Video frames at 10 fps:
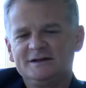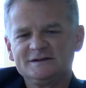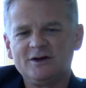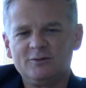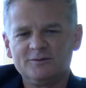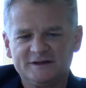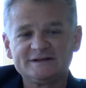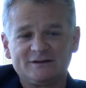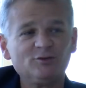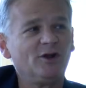So this
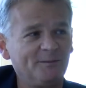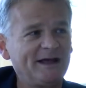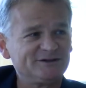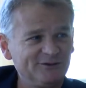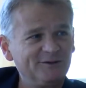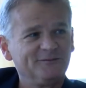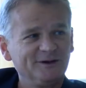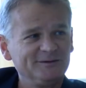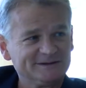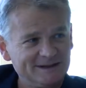is a real imaginary
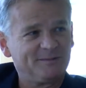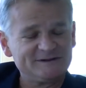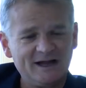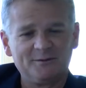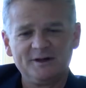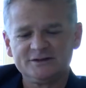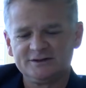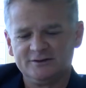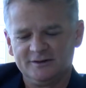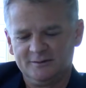friend, except it's not
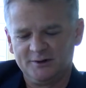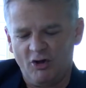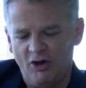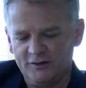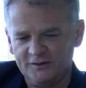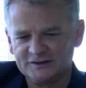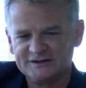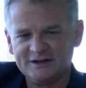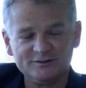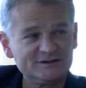imaginary. But all of those
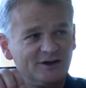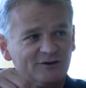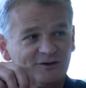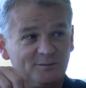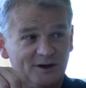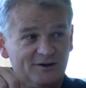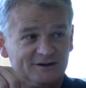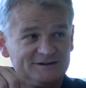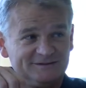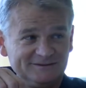secrets go to the
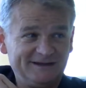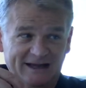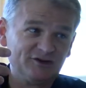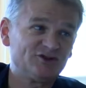parents in